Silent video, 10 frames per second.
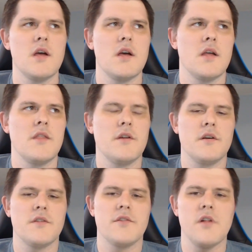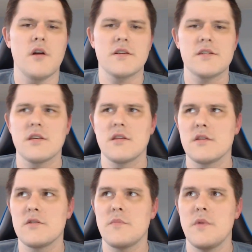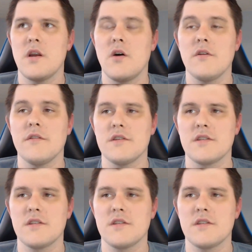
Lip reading: the longest thing that took me in all of these